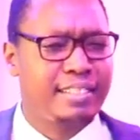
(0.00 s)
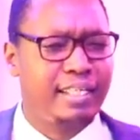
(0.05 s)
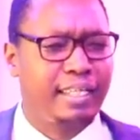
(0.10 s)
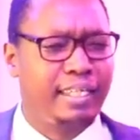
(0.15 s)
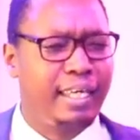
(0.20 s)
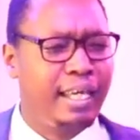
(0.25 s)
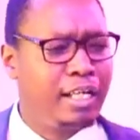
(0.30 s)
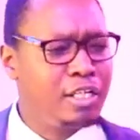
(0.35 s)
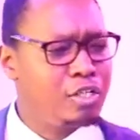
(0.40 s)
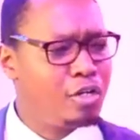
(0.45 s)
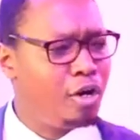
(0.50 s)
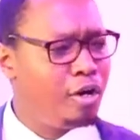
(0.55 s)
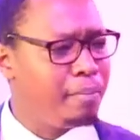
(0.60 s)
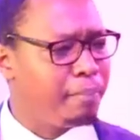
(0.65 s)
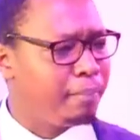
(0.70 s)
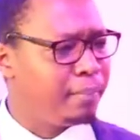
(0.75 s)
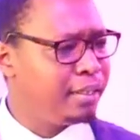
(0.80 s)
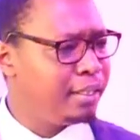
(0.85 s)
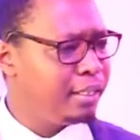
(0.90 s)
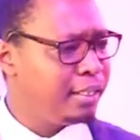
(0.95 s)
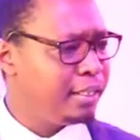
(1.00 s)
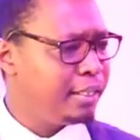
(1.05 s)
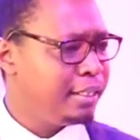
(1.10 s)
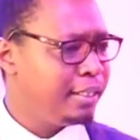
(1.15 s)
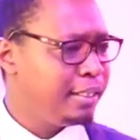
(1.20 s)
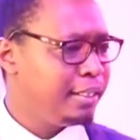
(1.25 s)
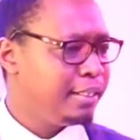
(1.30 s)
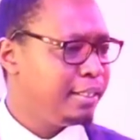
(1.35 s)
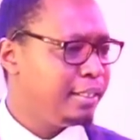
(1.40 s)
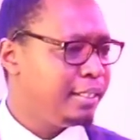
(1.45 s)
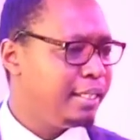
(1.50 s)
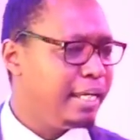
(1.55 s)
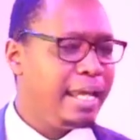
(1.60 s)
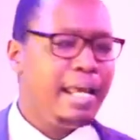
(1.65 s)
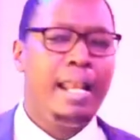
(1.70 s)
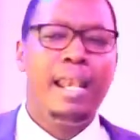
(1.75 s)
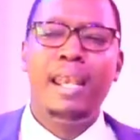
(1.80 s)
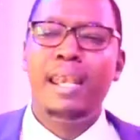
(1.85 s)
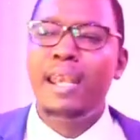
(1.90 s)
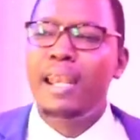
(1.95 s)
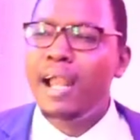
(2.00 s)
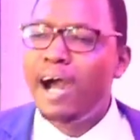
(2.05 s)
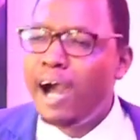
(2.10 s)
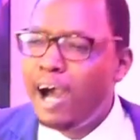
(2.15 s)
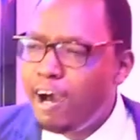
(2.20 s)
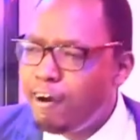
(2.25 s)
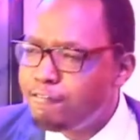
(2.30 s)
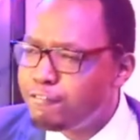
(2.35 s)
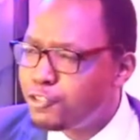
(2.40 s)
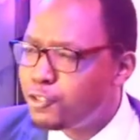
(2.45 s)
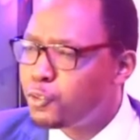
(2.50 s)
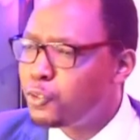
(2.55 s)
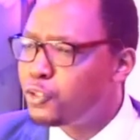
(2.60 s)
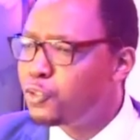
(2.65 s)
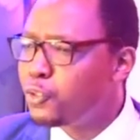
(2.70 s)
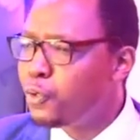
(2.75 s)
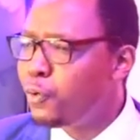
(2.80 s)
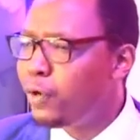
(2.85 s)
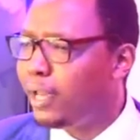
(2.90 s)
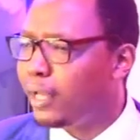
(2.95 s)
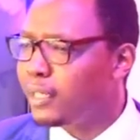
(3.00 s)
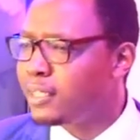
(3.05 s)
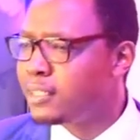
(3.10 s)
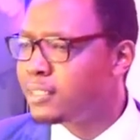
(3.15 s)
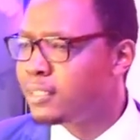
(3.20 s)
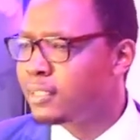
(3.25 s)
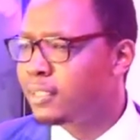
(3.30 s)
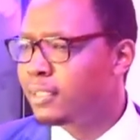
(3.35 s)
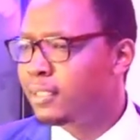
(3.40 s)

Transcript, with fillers: the kingdom. He loves to do it.